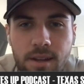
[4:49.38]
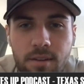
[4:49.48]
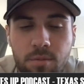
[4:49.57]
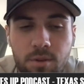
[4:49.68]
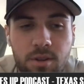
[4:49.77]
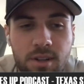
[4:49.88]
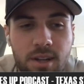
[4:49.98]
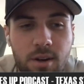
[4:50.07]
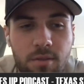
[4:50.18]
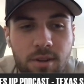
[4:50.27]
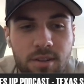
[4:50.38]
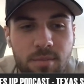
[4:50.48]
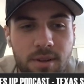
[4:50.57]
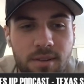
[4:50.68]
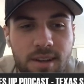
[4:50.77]
they have really good kickoff legs,
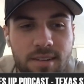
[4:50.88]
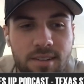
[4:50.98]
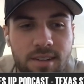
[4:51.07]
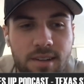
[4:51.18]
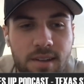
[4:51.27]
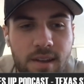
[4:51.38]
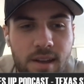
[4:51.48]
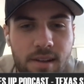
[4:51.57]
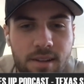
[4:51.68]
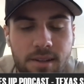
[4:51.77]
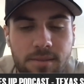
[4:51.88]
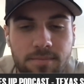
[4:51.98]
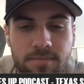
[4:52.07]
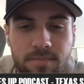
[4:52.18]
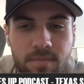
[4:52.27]
big legs, and
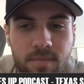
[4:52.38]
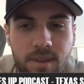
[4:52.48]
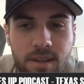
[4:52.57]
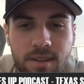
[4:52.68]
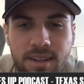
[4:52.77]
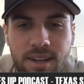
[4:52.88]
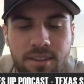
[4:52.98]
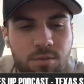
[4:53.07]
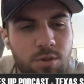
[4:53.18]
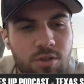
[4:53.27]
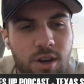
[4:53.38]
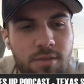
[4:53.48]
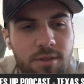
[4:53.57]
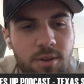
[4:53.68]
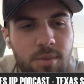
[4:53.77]
um, they they kind of switched
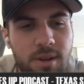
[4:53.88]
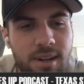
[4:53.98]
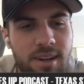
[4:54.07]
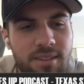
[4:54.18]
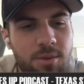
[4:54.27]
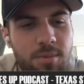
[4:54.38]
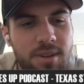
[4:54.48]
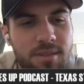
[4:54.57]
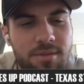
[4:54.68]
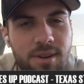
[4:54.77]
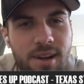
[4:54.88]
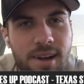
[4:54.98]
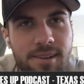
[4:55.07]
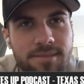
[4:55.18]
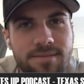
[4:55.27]
off a little bit. I got a little bit of
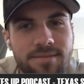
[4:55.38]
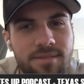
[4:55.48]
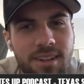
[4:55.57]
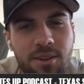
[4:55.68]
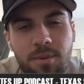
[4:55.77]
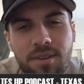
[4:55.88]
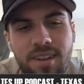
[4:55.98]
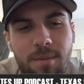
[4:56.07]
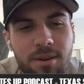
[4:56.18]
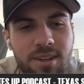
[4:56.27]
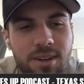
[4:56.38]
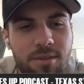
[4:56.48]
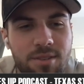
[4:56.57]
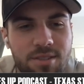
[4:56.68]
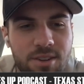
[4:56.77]
uh, a little bit of time on
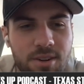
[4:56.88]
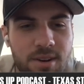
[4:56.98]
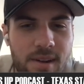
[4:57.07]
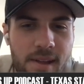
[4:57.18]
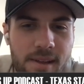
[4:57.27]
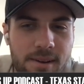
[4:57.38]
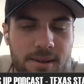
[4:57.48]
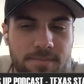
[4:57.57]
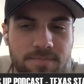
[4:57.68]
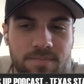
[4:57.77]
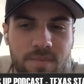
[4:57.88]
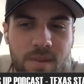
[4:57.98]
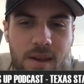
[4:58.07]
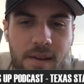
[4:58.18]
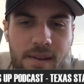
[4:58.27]
kickoff this year. Um,
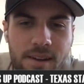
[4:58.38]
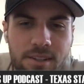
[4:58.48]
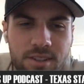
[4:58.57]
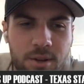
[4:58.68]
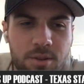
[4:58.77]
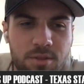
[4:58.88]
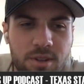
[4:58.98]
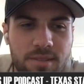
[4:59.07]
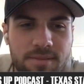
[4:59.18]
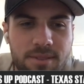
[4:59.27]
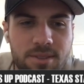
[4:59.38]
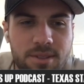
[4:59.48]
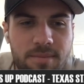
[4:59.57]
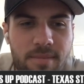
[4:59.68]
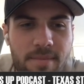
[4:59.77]
so you know it was good. It was
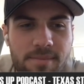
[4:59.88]
good.